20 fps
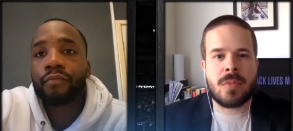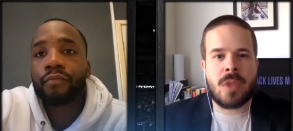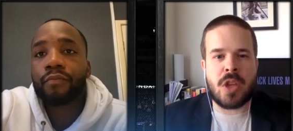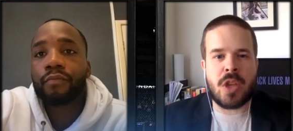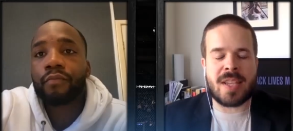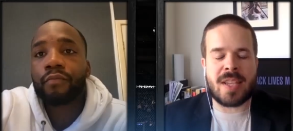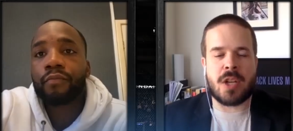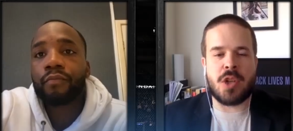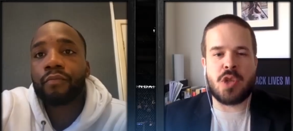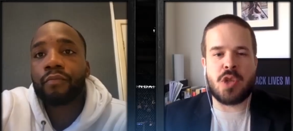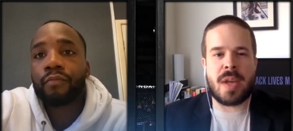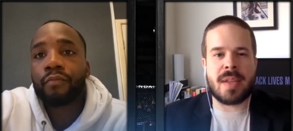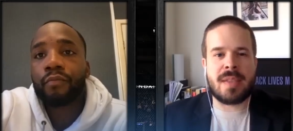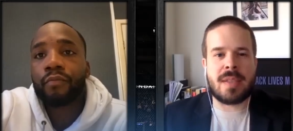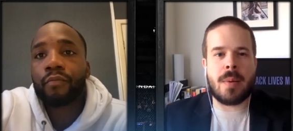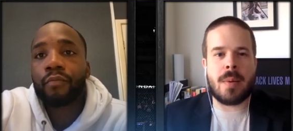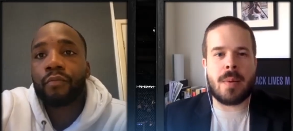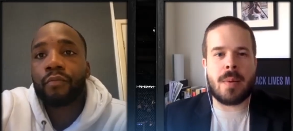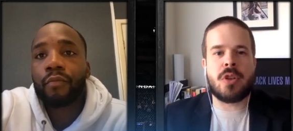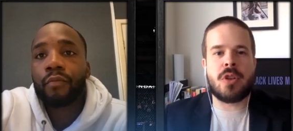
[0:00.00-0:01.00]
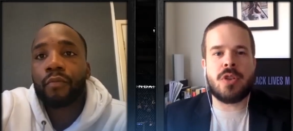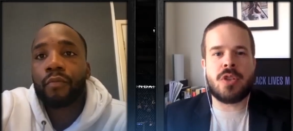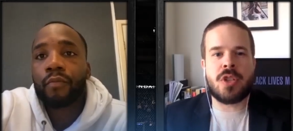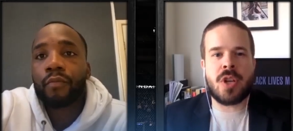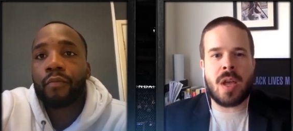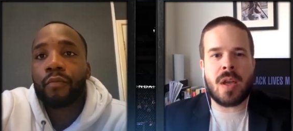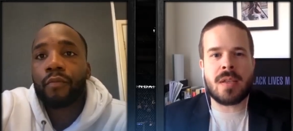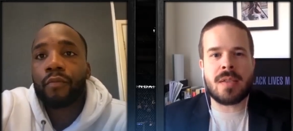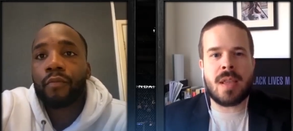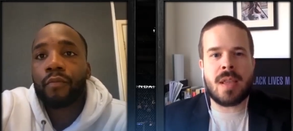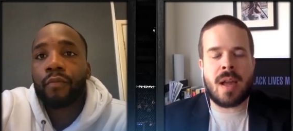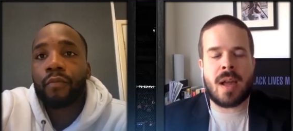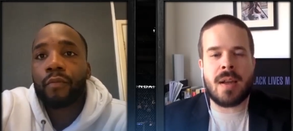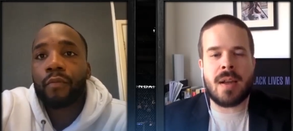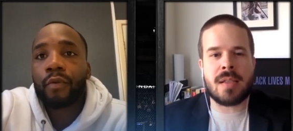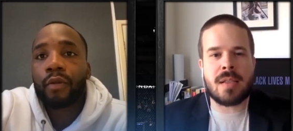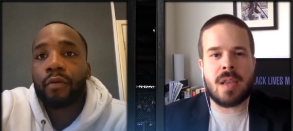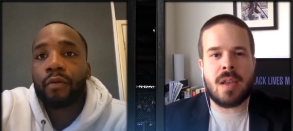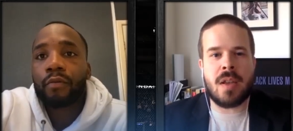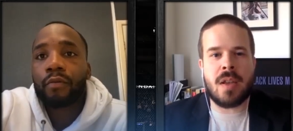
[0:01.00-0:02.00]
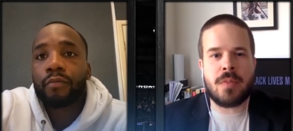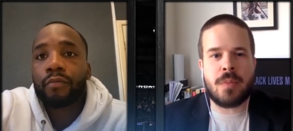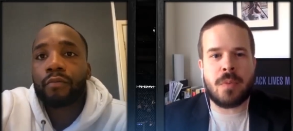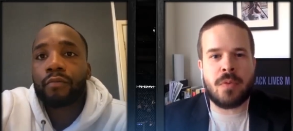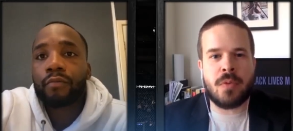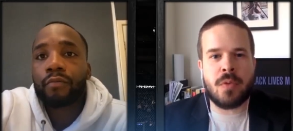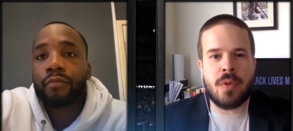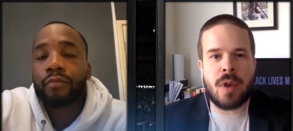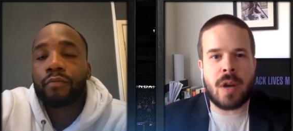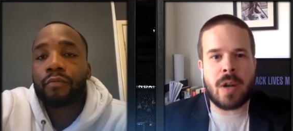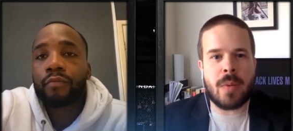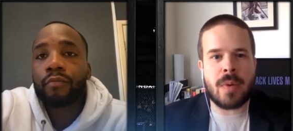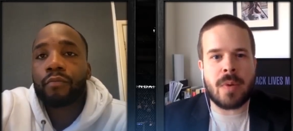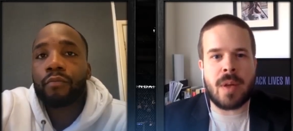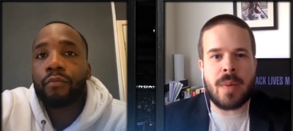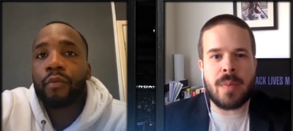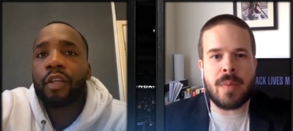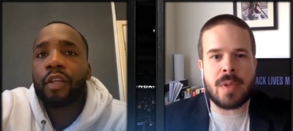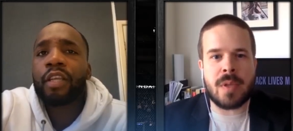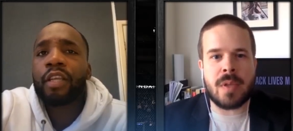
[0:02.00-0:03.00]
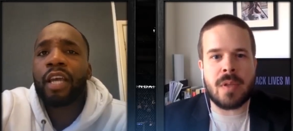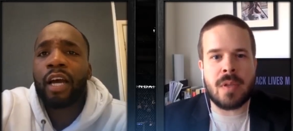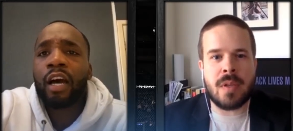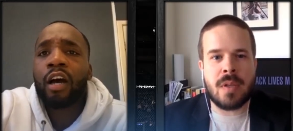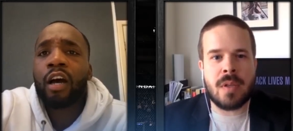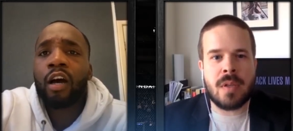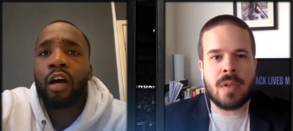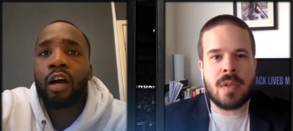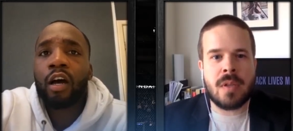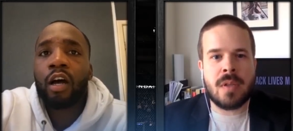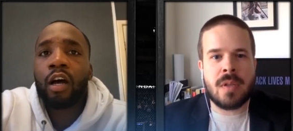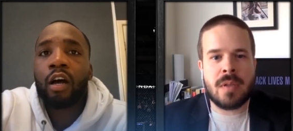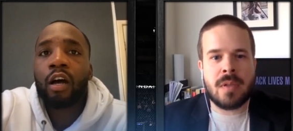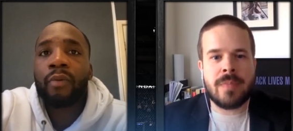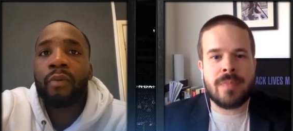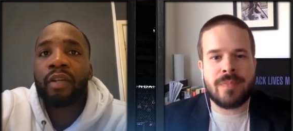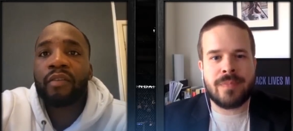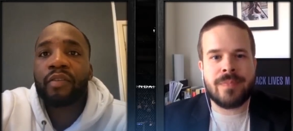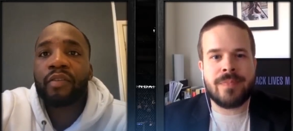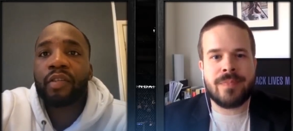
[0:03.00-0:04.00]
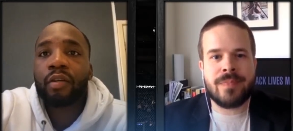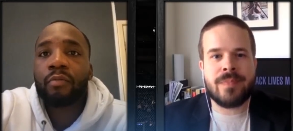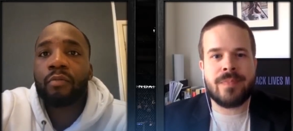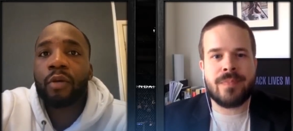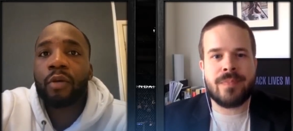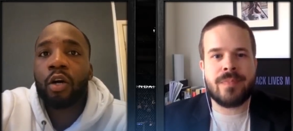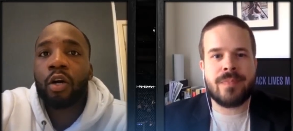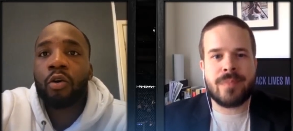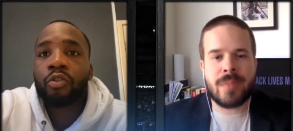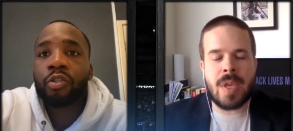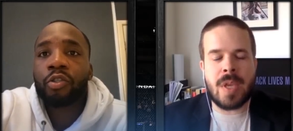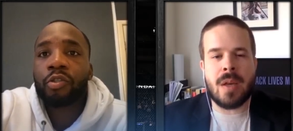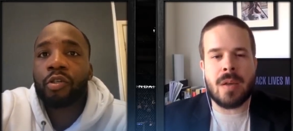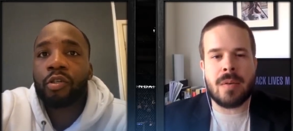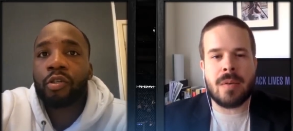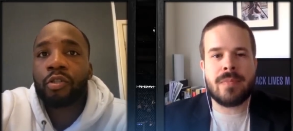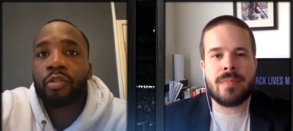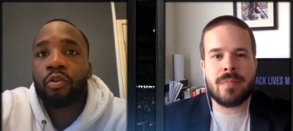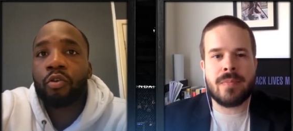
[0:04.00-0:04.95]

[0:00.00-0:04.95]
Speaker 1: Are you guys gonna do like temperature checks, that kind of stuff, before anyone comes in? Yeah,
Speaker 2: I, I believe so. My coach yeah. has already